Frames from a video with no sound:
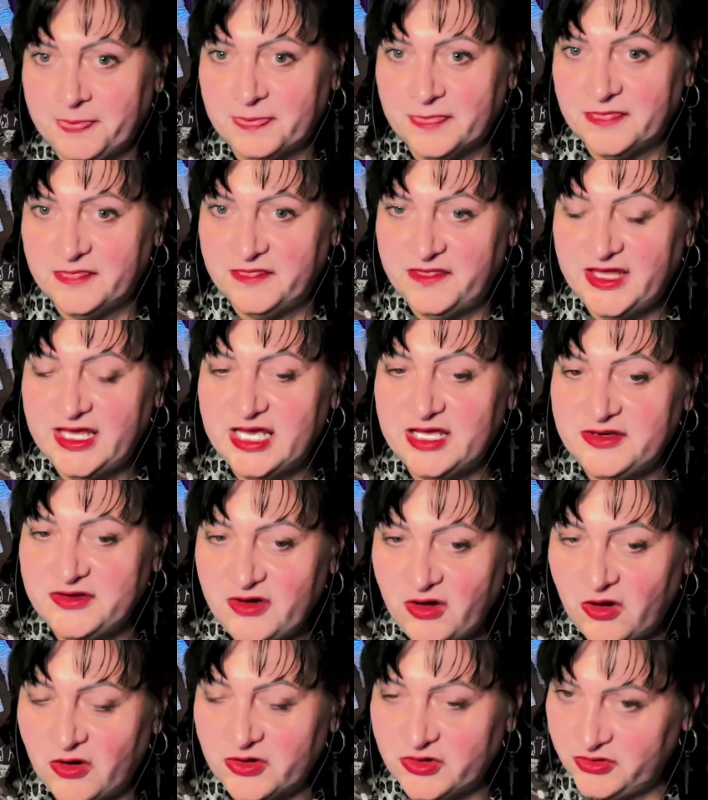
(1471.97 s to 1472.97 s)
they're
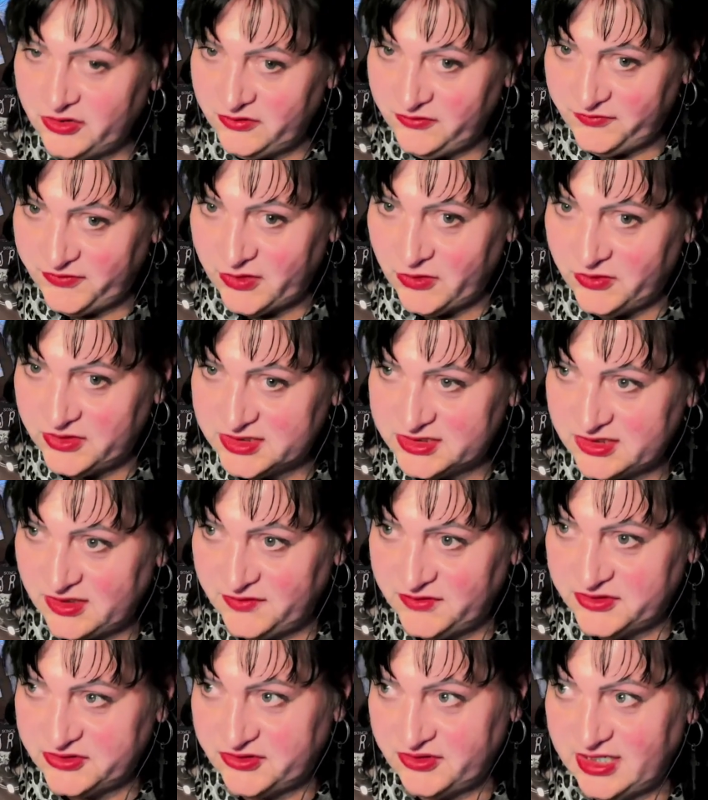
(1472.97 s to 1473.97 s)
not going to focus on
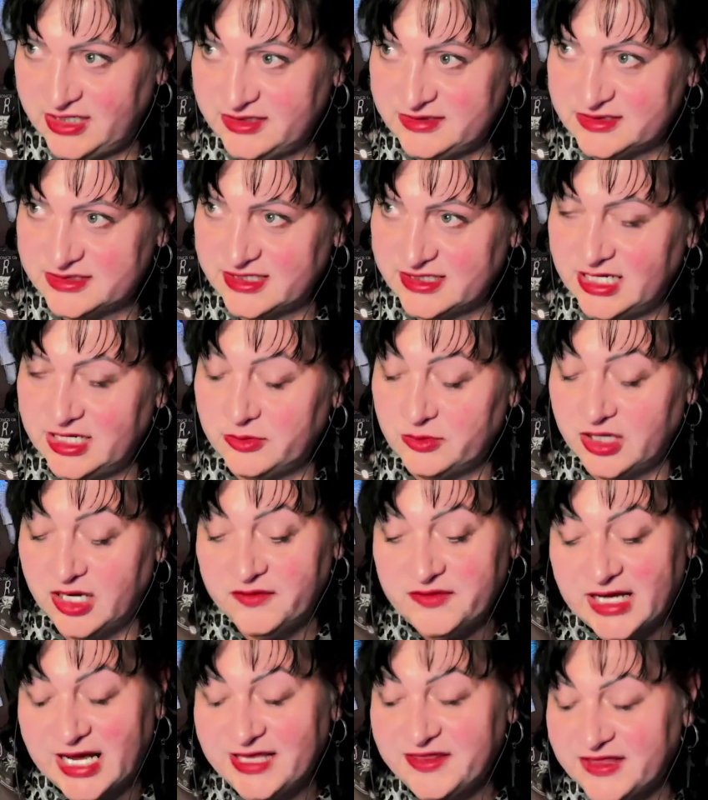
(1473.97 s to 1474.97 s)
the trans thing.
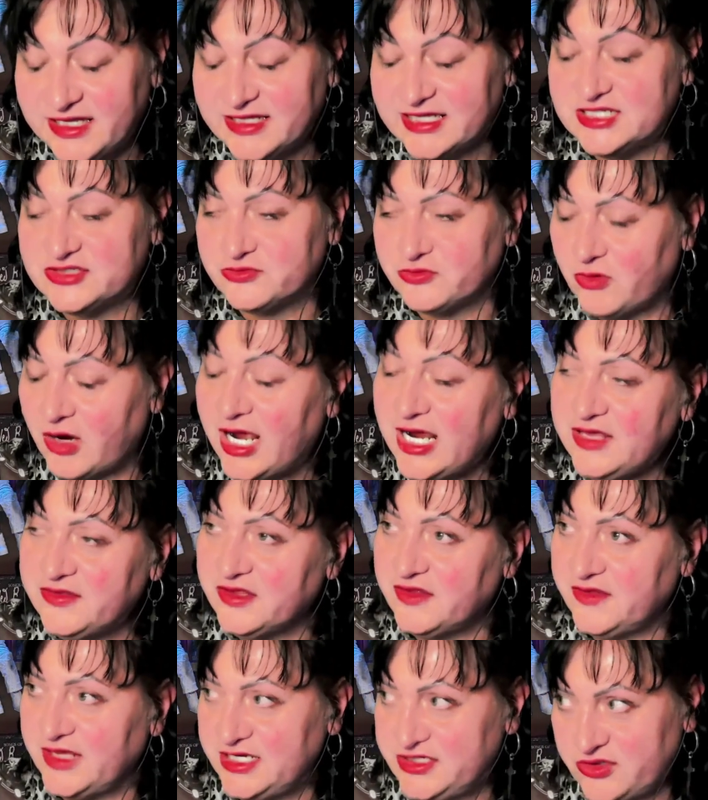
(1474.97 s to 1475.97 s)
And I think it's right
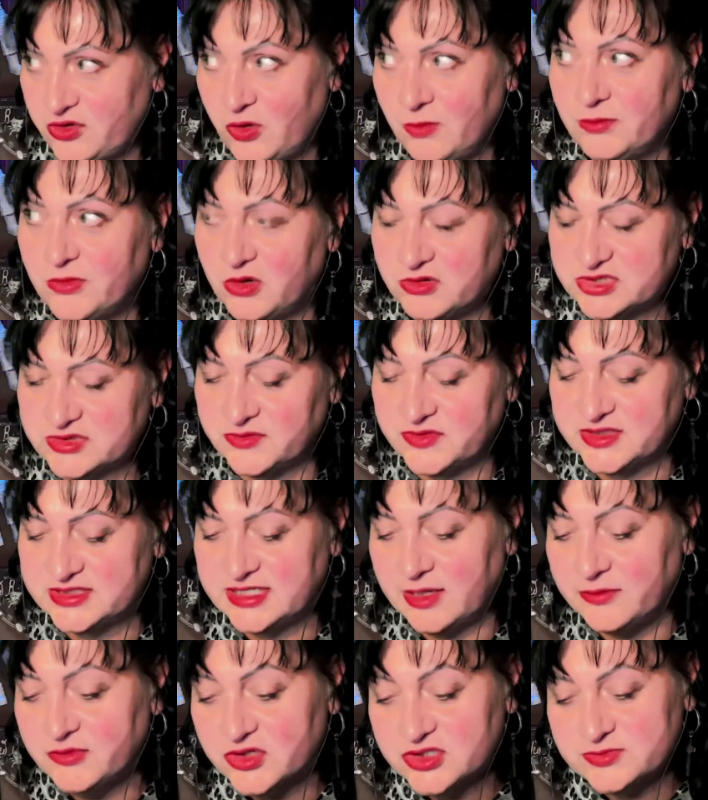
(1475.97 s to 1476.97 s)
that they don't most of the
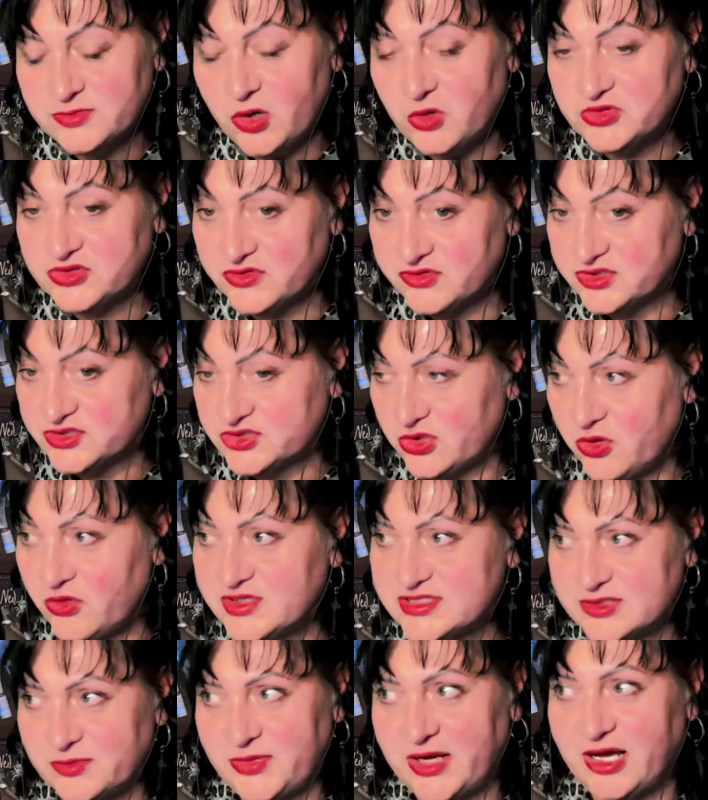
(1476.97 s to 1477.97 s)
time, because most of the
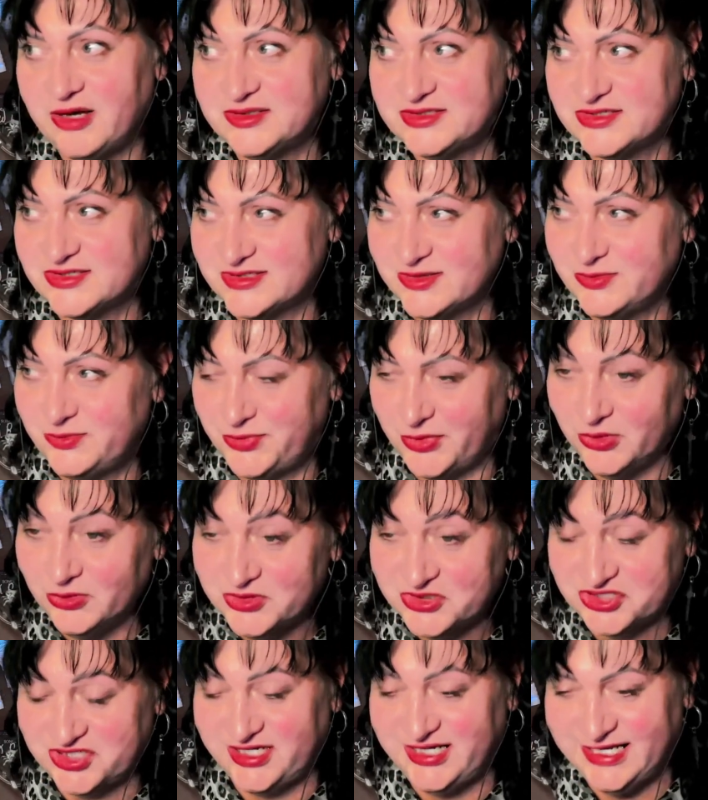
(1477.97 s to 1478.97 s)
stories about us are
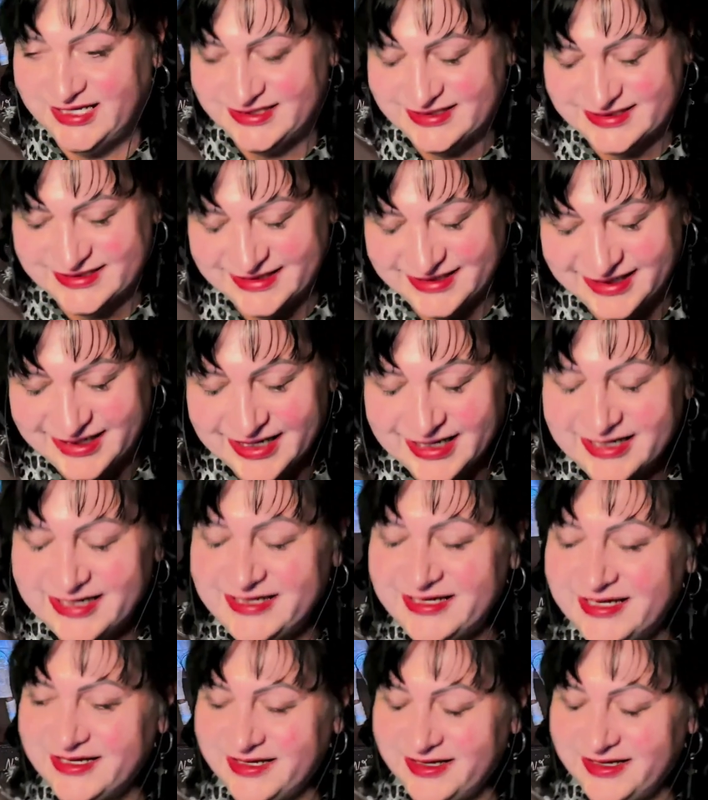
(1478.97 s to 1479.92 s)
bullshit. You know?